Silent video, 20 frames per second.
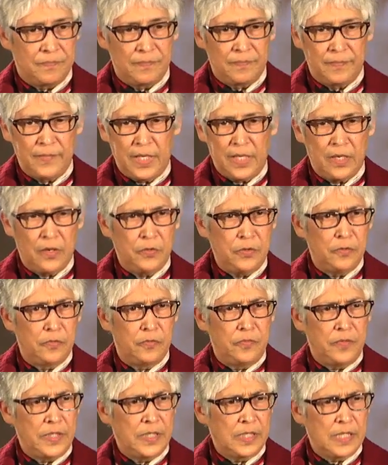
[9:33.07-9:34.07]
You
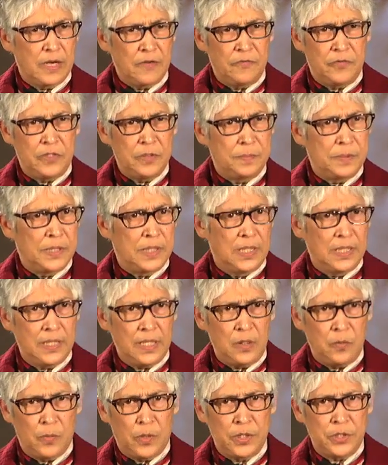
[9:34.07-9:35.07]
feel comfortable
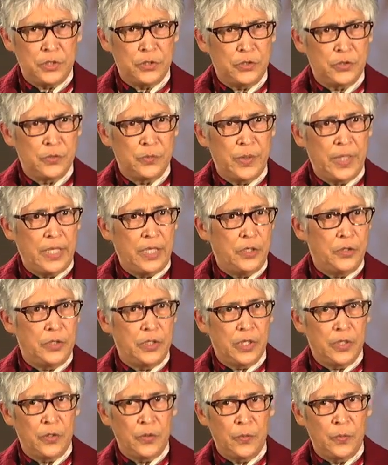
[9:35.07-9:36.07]
in what you're doing, you
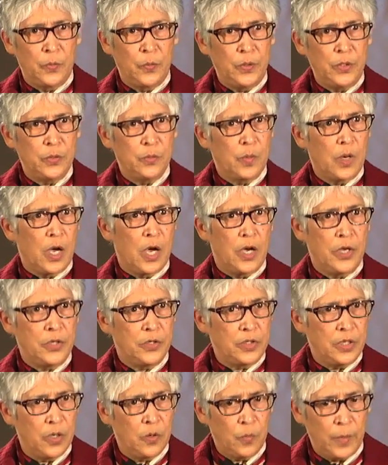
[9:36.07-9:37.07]
know who you are, you
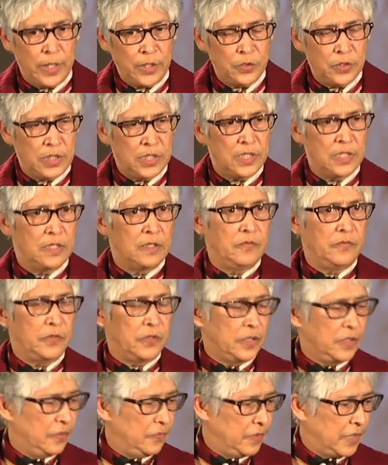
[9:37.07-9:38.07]
know where you live, you
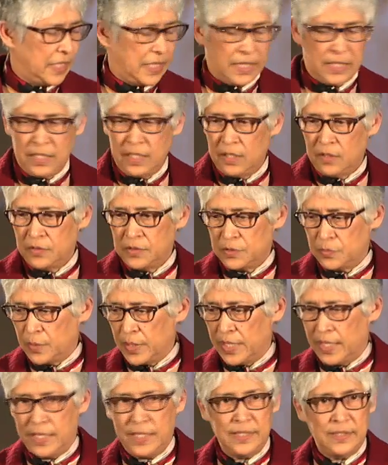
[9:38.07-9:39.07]
know the kid knows
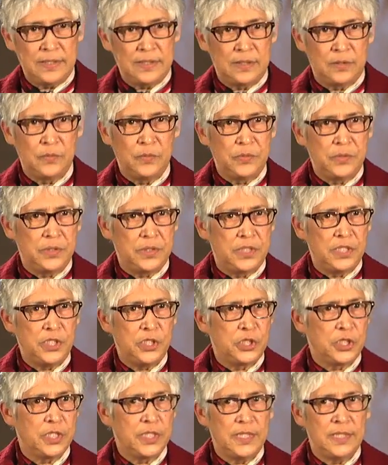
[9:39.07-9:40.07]
whose
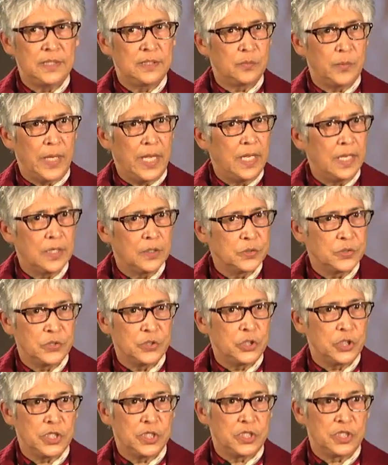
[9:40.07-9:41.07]
teacher is, where he goes to
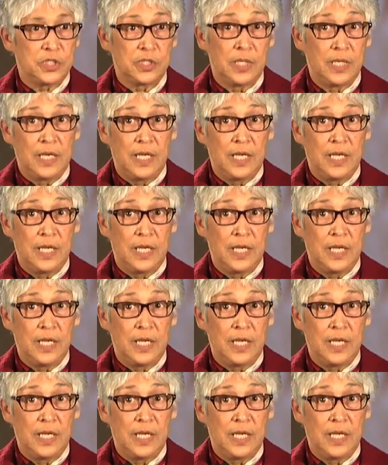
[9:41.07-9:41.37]
church.